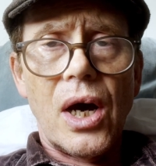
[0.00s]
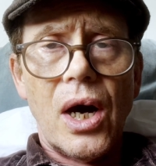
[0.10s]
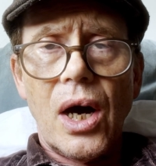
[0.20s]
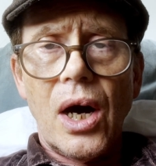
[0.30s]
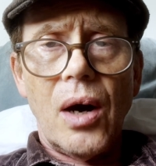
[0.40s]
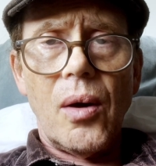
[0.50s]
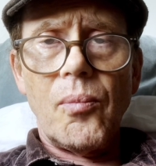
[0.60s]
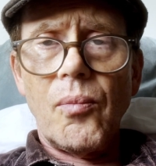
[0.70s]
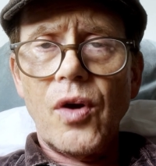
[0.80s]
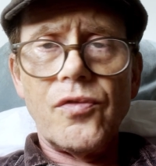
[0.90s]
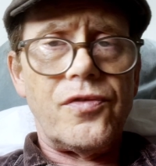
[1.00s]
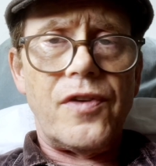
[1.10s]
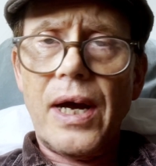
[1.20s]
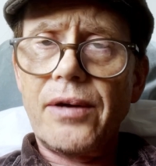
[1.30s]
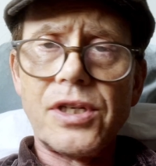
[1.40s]

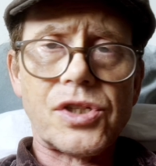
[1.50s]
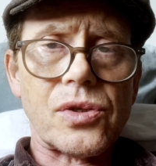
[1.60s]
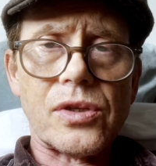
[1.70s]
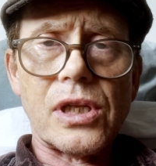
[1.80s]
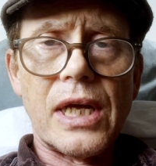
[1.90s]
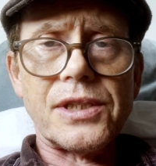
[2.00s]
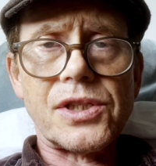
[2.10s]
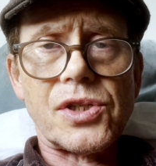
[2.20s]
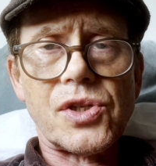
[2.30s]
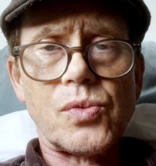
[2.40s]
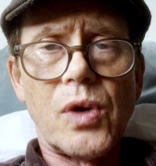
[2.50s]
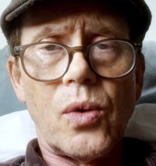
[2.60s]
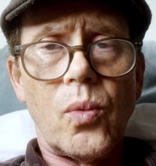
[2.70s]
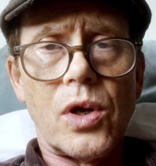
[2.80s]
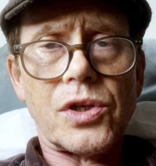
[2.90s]
various other lenses as well,
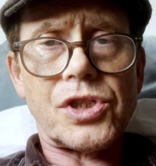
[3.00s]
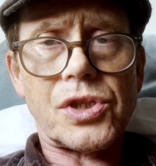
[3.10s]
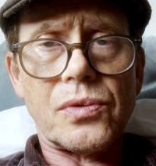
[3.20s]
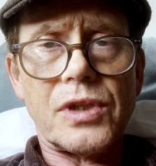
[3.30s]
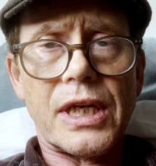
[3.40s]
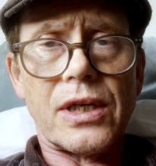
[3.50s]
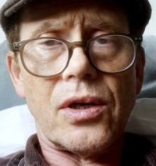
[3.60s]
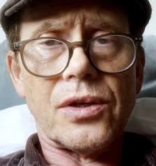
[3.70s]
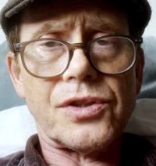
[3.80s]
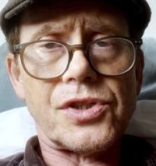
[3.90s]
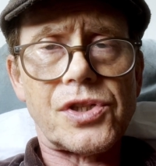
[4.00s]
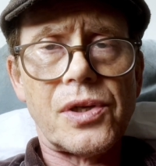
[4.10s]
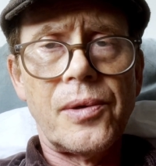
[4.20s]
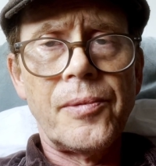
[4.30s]
one or two Nikons.